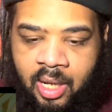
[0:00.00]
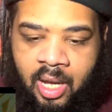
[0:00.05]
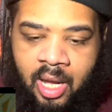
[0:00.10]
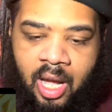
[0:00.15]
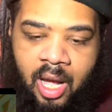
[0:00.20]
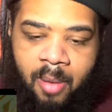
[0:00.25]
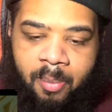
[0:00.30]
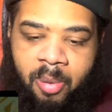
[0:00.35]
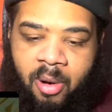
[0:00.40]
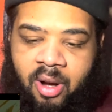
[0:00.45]

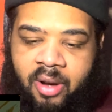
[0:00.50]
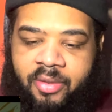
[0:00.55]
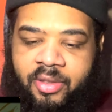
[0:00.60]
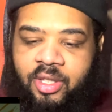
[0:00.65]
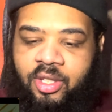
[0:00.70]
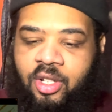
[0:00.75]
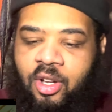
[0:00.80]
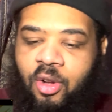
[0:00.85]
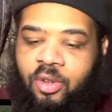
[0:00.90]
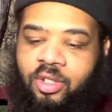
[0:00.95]
I'm part of this
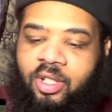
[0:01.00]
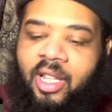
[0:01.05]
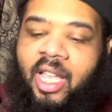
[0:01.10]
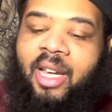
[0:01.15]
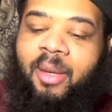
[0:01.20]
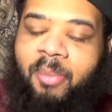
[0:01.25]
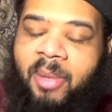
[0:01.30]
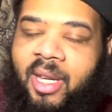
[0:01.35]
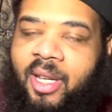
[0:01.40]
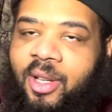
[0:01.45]
culture like
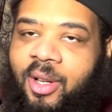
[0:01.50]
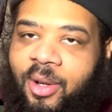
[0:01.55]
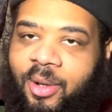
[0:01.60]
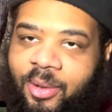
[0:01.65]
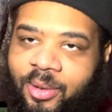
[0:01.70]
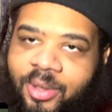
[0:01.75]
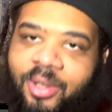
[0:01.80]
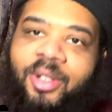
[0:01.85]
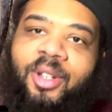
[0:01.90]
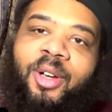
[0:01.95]

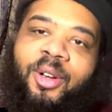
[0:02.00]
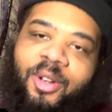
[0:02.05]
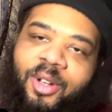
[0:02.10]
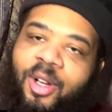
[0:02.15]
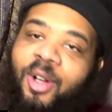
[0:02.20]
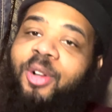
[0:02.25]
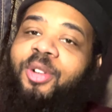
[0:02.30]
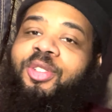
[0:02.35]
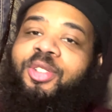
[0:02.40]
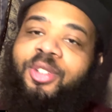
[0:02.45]
Migos, you know,
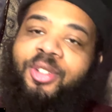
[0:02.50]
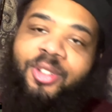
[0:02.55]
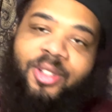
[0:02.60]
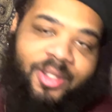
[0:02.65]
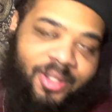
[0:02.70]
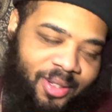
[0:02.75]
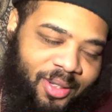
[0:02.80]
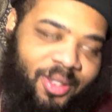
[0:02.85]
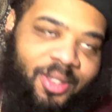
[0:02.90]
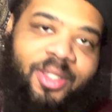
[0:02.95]
culture,
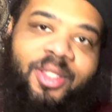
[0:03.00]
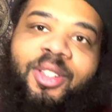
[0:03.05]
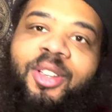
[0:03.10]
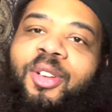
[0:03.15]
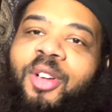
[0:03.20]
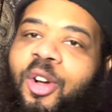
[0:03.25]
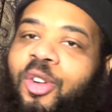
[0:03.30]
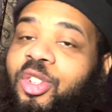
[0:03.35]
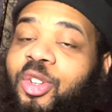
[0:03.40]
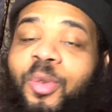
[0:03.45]

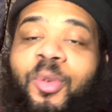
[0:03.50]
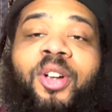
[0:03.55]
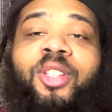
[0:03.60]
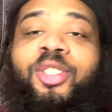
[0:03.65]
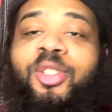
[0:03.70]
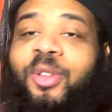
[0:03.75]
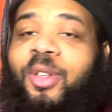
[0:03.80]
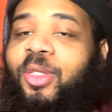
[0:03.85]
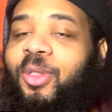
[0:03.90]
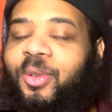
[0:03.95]
Culture 1,
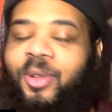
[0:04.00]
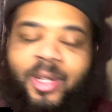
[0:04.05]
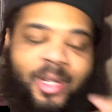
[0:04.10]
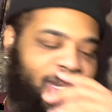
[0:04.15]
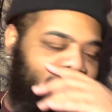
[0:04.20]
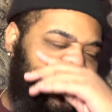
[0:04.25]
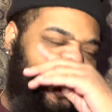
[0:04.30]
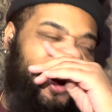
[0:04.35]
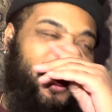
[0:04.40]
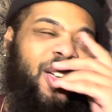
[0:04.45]
2, and 3.
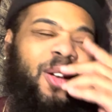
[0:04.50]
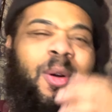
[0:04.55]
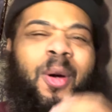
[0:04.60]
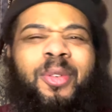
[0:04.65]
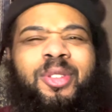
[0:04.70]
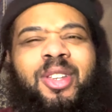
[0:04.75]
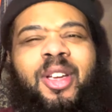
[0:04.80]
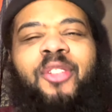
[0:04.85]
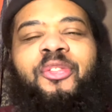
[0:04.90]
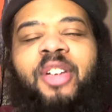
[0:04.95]
What was
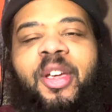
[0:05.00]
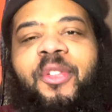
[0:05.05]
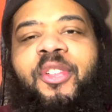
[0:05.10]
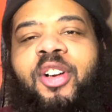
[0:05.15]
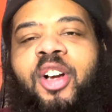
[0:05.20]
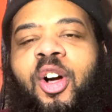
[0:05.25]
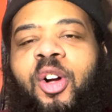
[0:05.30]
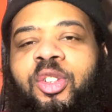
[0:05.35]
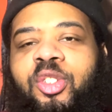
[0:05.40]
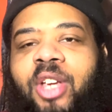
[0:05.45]
your favorite
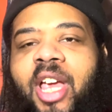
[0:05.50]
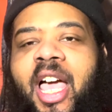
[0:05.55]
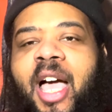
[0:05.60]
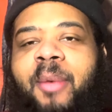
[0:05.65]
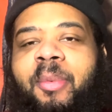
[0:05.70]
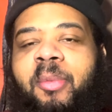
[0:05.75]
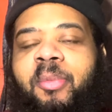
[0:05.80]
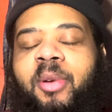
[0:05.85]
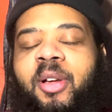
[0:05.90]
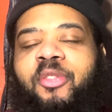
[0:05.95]
Culture
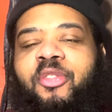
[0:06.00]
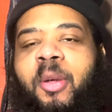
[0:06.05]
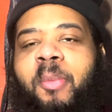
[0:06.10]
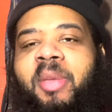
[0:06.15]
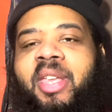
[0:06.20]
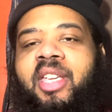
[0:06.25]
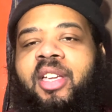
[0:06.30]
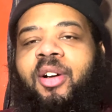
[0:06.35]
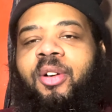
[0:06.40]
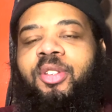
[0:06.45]
album, bro, for
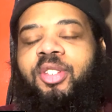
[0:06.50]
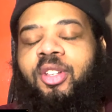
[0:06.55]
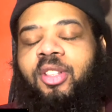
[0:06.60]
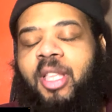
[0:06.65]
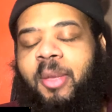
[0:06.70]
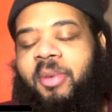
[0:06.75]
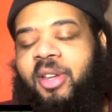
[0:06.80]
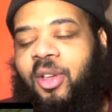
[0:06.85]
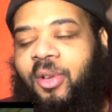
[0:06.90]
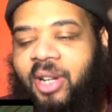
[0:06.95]
Migos? You let
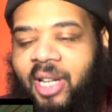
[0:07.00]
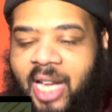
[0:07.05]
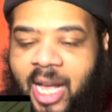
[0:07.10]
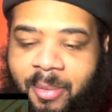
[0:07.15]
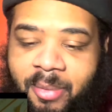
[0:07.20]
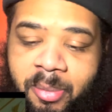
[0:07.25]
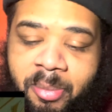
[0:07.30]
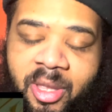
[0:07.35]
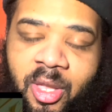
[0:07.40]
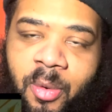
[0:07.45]
me know in the
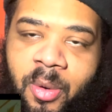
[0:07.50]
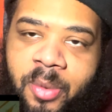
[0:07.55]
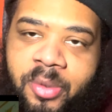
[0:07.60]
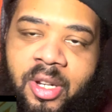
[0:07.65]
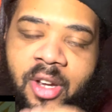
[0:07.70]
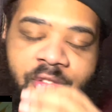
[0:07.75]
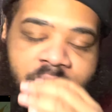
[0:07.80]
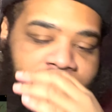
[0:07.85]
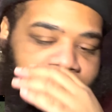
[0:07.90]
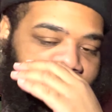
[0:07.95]
comments below what was your
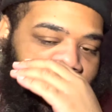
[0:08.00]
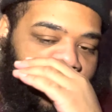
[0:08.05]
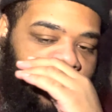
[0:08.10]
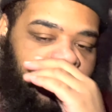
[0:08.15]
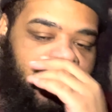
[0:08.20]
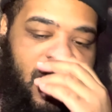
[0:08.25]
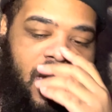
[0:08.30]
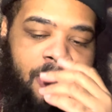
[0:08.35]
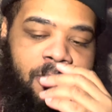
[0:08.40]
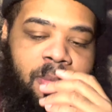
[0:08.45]
favorite
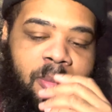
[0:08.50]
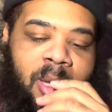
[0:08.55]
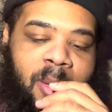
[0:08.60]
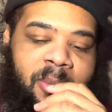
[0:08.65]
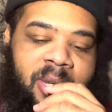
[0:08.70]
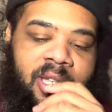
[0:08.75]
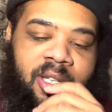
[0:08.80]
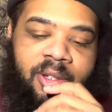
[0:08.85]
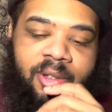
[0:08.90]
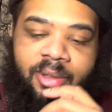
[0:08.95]
Culture album by
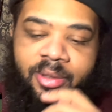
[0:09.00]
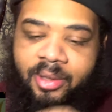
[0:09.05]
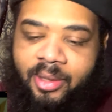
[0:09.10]
Migos.